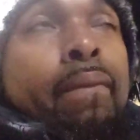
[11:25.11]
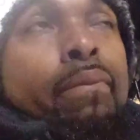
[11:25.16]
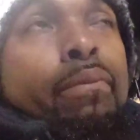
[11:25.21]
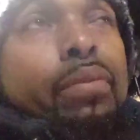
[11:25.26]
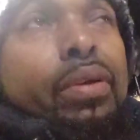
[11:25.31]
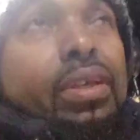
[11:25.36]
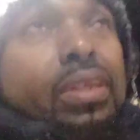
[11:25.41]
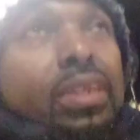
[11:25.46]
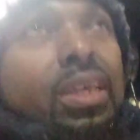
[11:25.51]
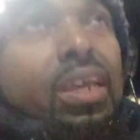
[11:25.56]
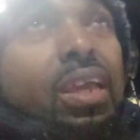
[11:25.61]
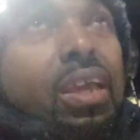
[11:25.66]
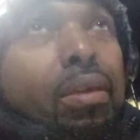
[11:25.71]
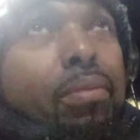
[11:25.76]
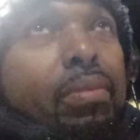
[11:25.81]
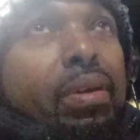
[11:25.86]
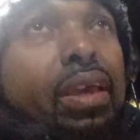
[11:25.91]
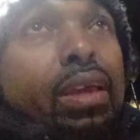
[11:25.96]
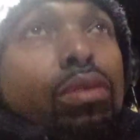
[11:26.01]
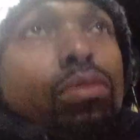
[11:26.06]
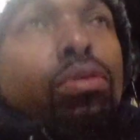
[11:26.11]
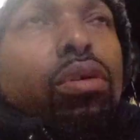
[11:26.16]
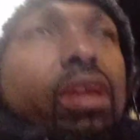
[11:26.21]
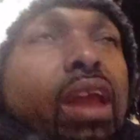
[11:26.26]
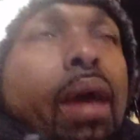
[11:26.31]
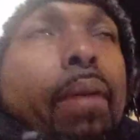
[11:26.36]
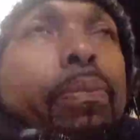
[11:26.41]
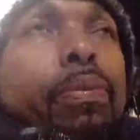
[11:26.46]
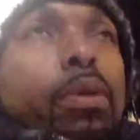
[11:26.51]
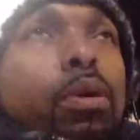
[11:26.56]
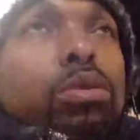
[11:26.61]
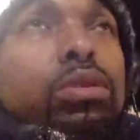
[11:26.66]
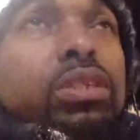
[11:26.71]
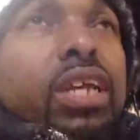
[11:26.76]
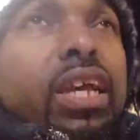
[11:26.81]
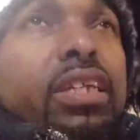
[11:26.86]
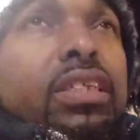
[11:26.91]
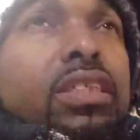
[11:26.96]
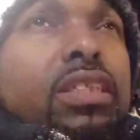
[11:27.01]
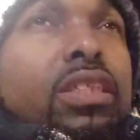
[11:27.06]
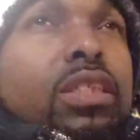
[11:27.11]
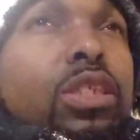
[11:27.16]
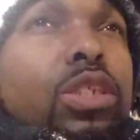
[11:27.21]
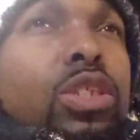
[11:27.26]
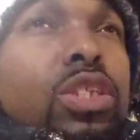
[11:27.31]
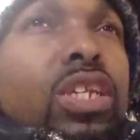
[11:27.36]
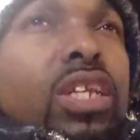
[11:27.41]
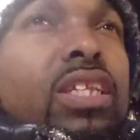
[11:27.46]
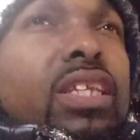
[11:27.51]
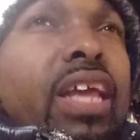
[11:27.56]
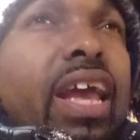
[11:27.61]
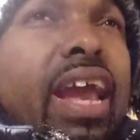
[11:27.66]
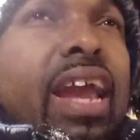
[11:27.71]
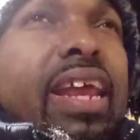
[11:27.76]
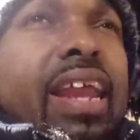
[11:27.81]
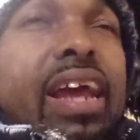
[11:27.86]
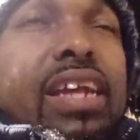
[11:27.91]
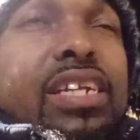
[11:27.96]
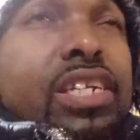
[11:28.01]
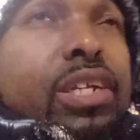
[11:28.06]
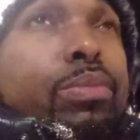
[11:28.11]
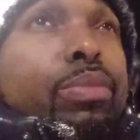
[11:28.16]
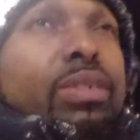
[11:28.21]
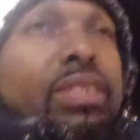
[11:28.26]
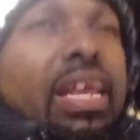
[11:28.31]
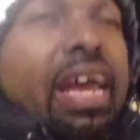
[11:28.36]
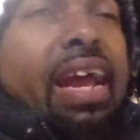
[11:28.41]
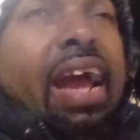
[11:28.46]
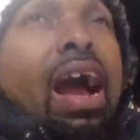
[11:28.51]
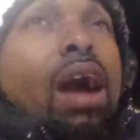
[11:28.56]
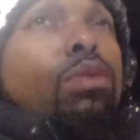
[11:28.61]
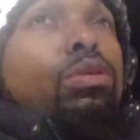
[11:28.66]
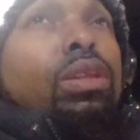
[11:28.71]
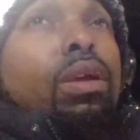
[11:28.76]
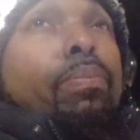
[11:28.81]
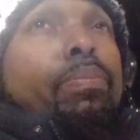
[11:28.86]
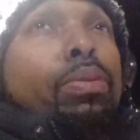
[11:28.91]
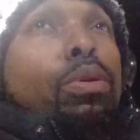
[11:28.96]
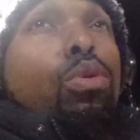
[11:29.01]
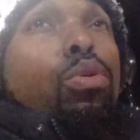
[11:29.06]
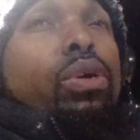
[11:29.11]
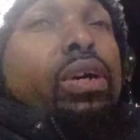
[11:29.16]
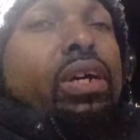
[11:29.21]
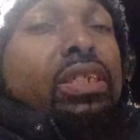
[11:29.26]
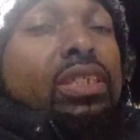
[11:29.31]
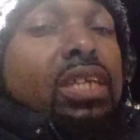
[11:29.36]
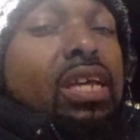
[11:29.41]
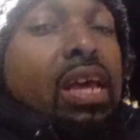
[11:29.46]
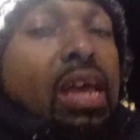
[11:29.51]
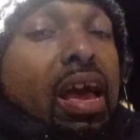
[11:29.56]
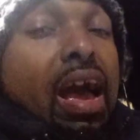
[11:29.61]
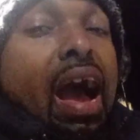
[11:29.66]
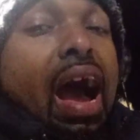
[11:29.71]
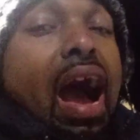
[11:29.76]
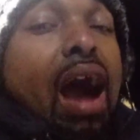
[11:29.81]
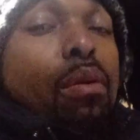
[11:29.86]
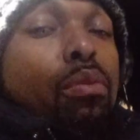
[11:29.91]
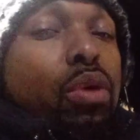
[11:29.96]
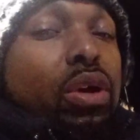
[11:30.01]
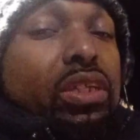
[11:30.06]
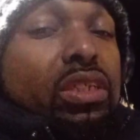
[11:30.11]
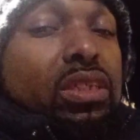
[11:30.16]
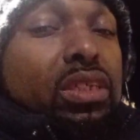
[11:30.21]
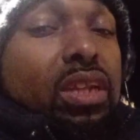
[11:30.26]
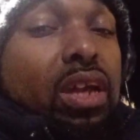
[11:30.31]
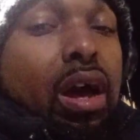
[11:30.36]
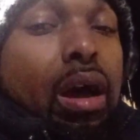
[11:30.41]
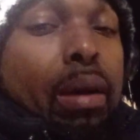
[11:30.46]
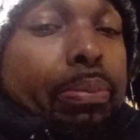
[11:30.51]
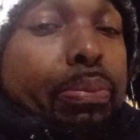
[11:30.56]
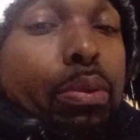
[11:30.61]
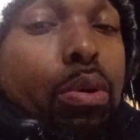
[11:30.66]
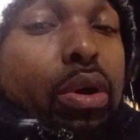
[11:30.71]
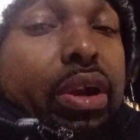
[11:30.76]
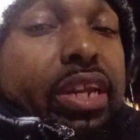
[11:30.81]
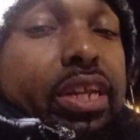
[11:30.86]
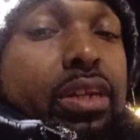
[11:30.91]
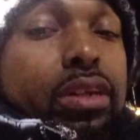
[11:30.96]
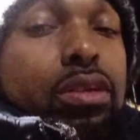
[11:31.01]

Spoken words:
But yeah, man, you know, that protest today, that shit was like out the blue because I wasn't up on it.